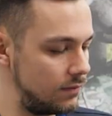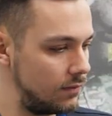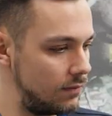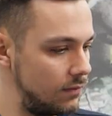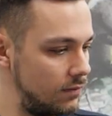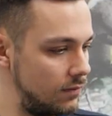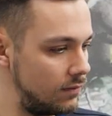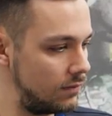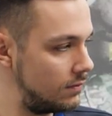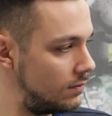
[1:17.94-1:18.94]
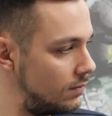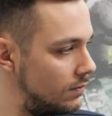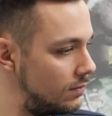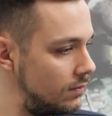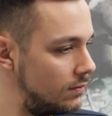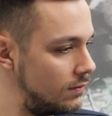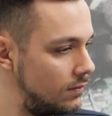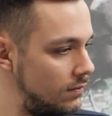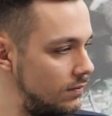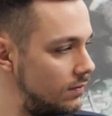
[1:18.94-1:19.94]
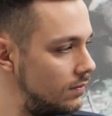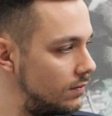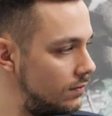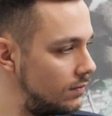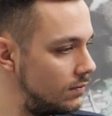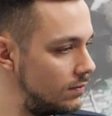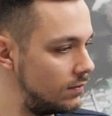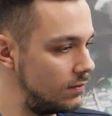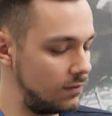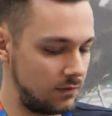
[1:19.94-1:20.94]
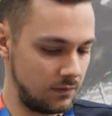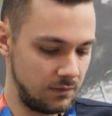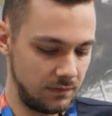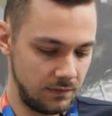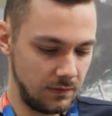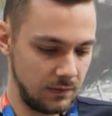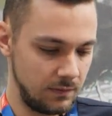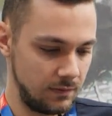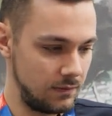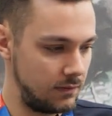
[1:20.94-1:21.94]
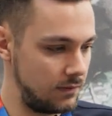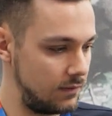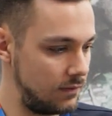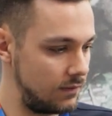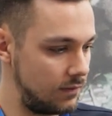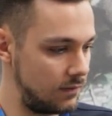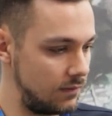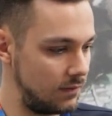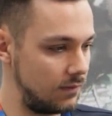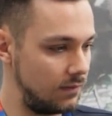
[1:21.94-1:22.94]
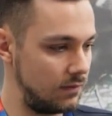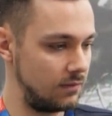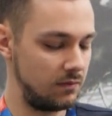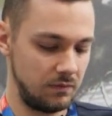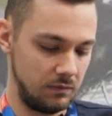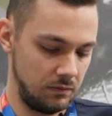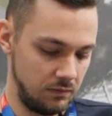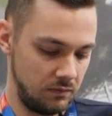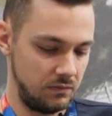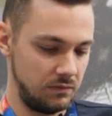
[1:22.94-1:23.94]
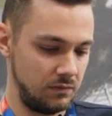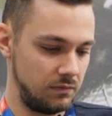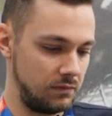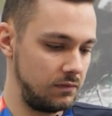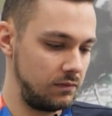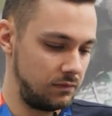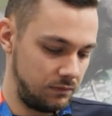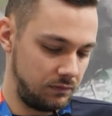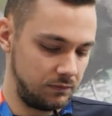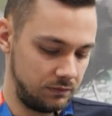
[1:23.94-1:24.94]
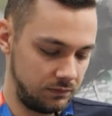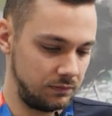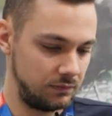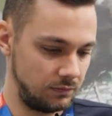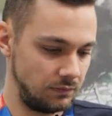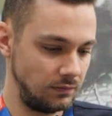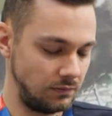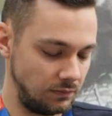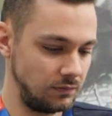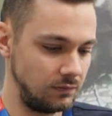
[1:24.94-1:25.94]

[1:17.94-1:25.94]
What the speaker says: No words are spoken by the person on screen.